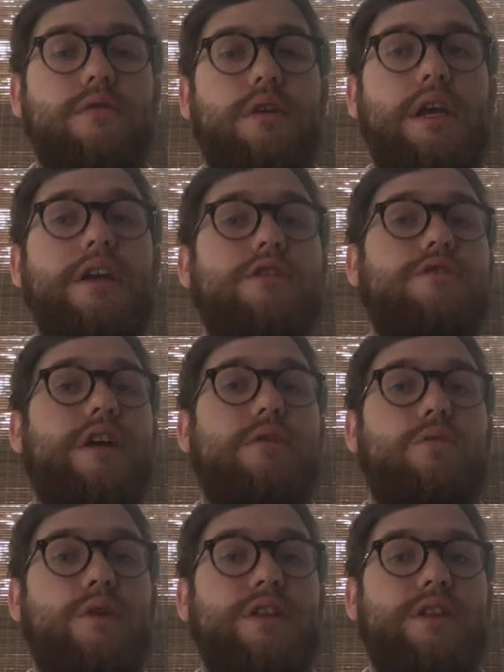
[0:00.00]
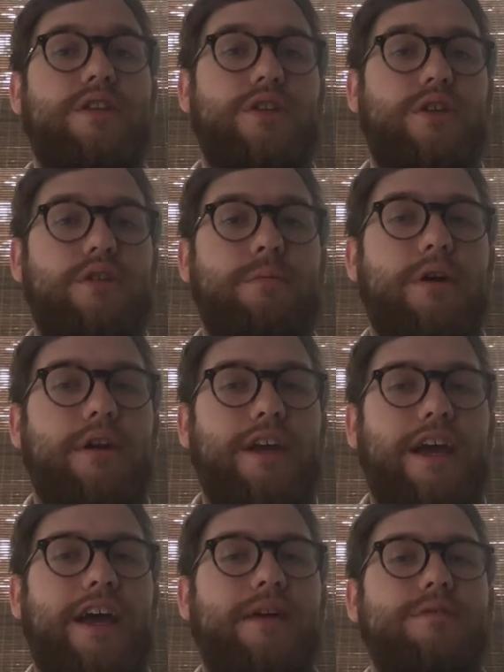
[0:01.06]
integrate with these third-party
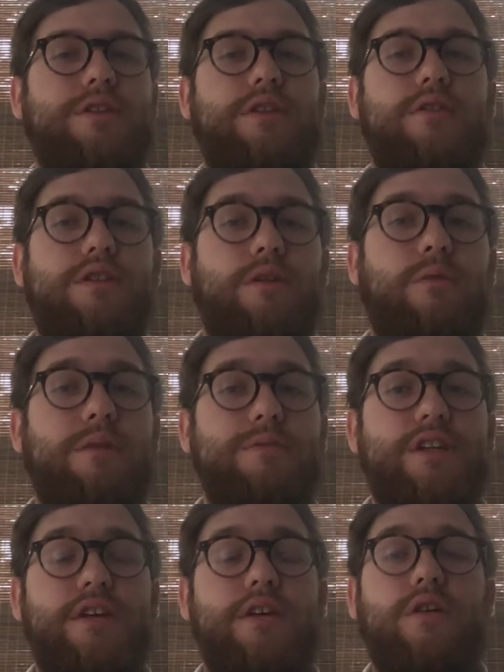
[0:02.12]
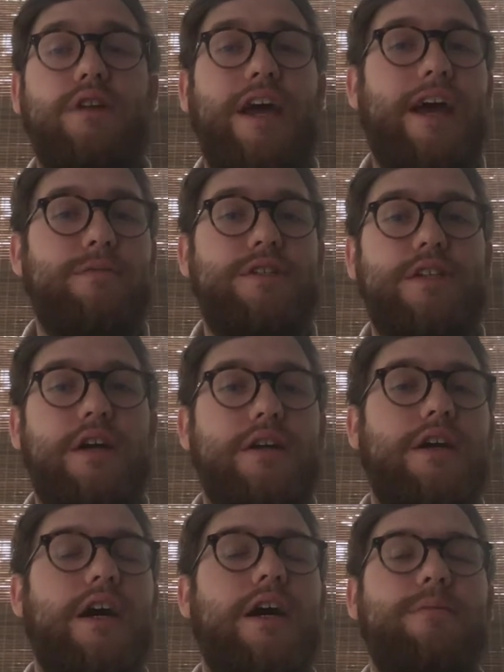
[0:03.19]
apps. There's a website called
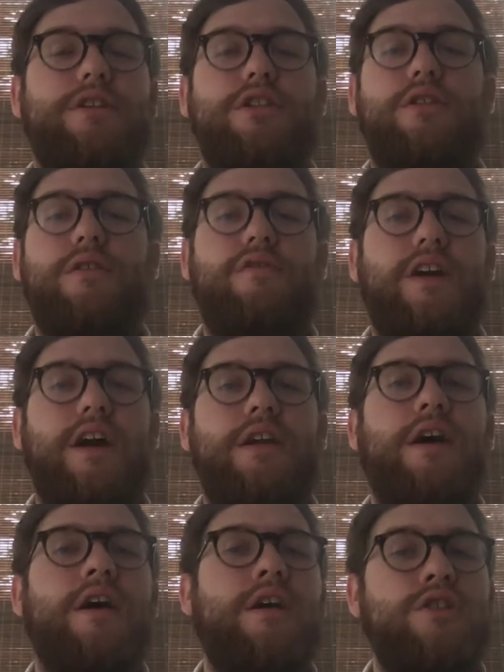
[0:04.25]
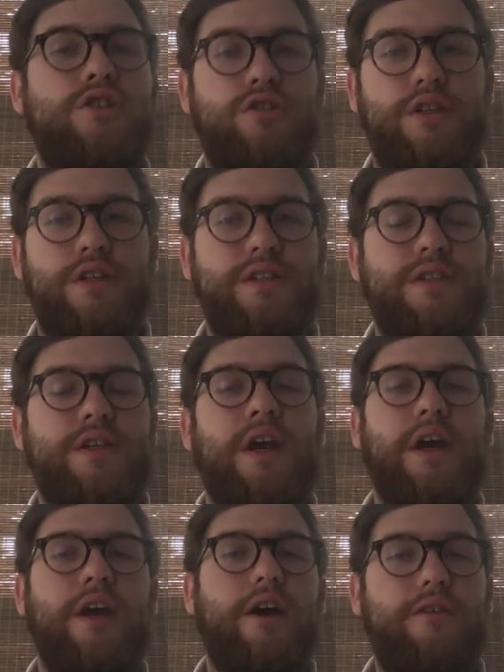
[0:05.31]
apps.com that you can find hundreds
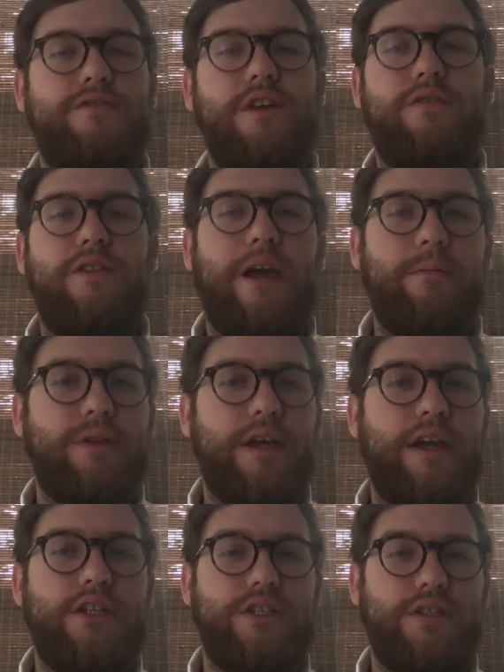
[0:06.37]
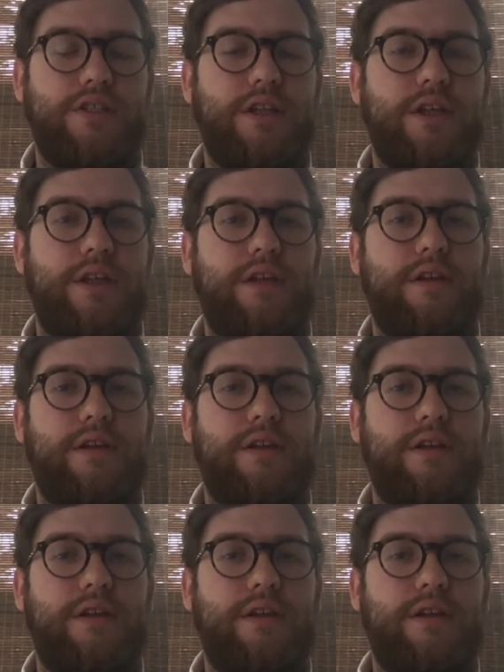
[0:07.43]
of different applications that